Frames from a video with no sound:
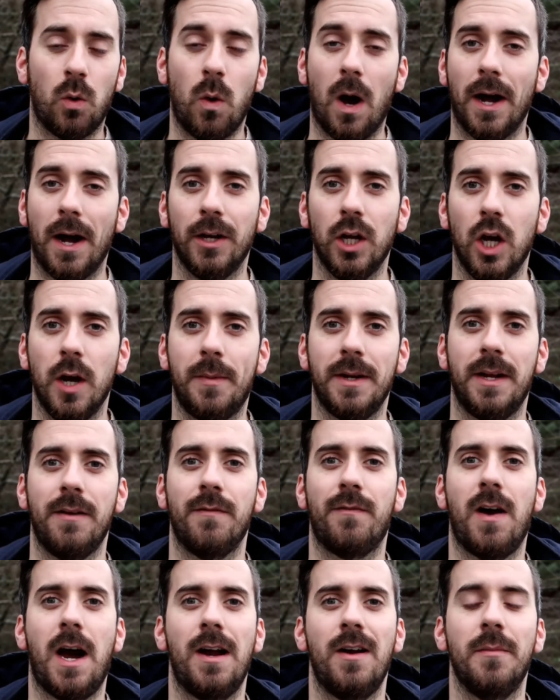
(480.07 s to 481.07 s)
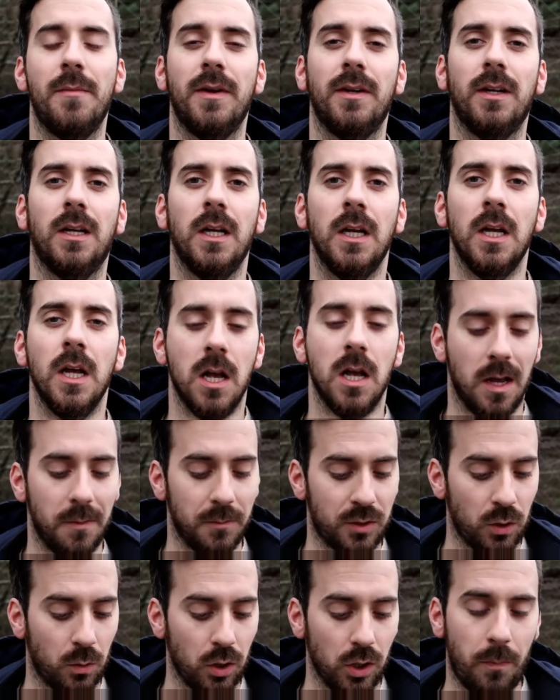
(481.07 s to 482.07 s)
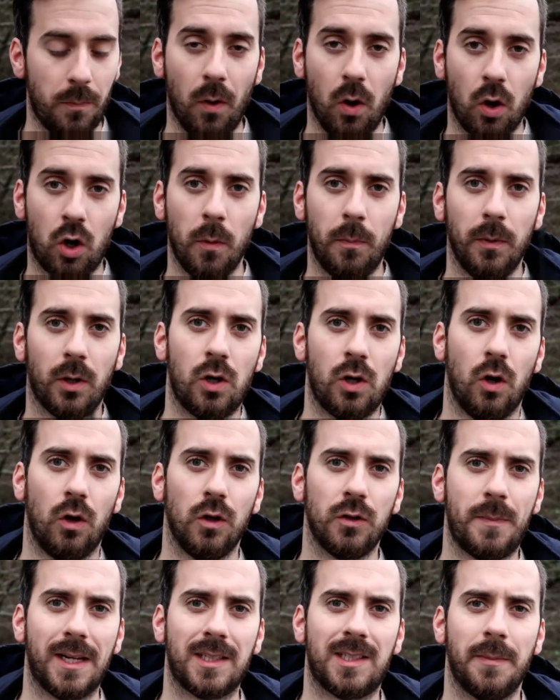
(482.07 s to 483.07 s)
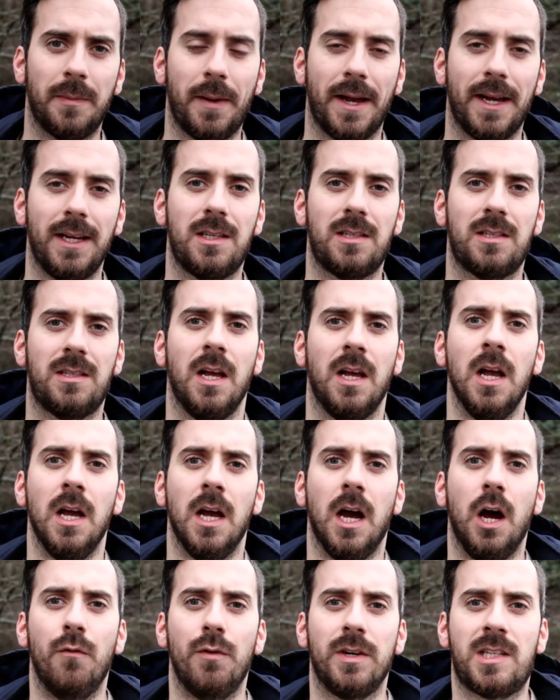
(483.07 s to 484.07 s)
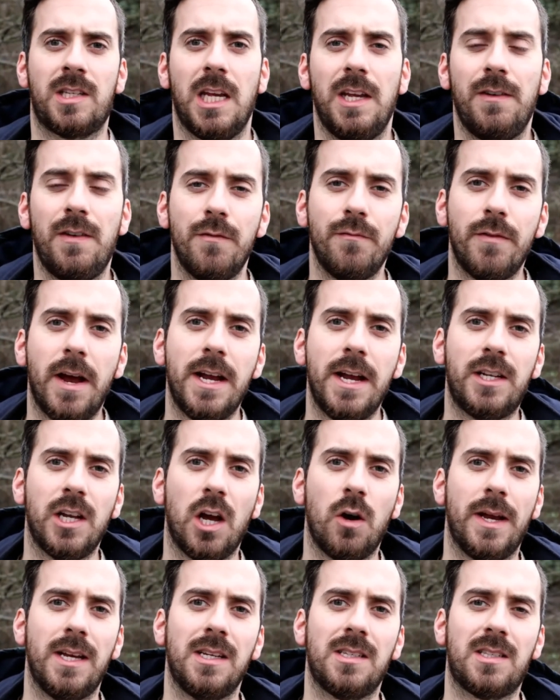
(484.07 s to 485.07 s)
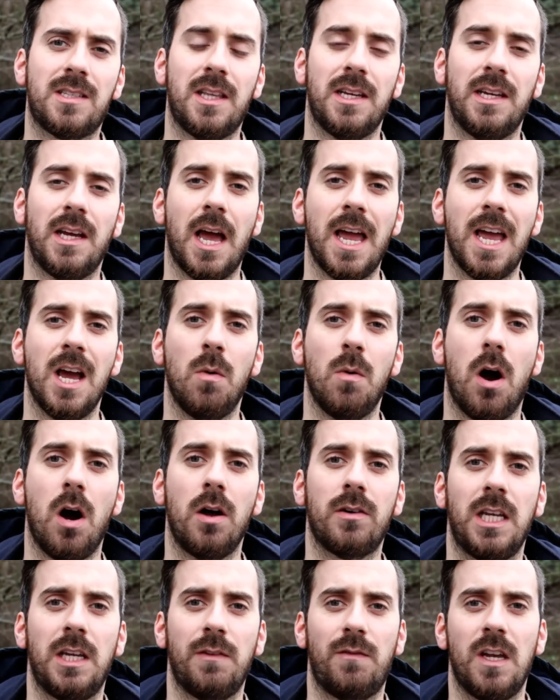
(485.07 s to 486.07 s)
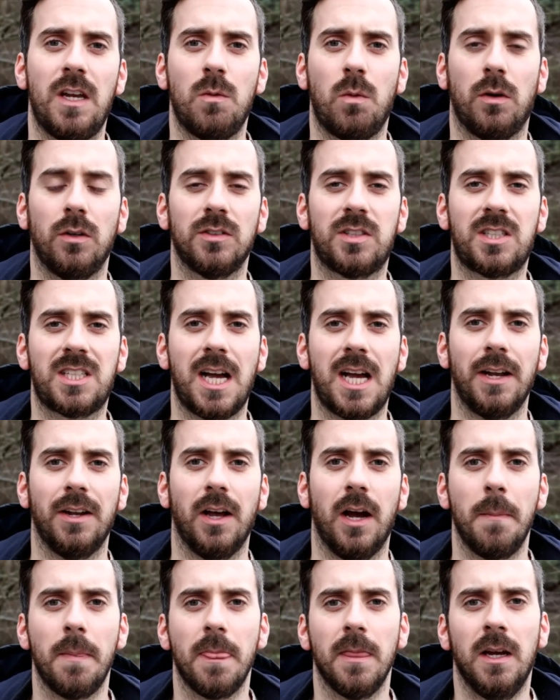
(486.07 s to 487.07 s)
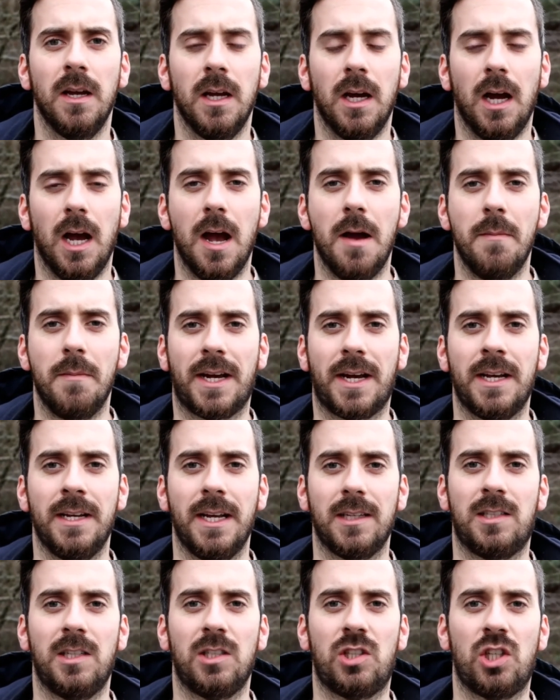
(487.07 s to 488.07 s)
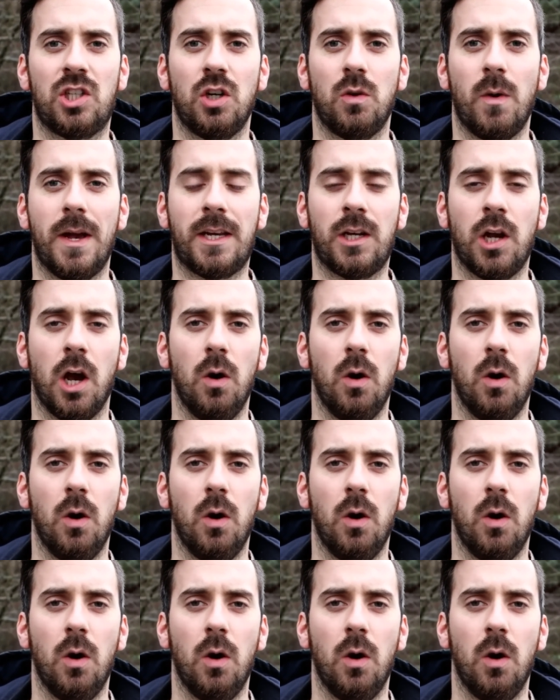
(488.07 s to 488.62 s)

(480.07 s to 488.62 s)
in quite an urban environment. Um, so I'm going to put a couple of calls back to base. Uh, receiving radio is the AOR DV1 scanner. Um, connected to a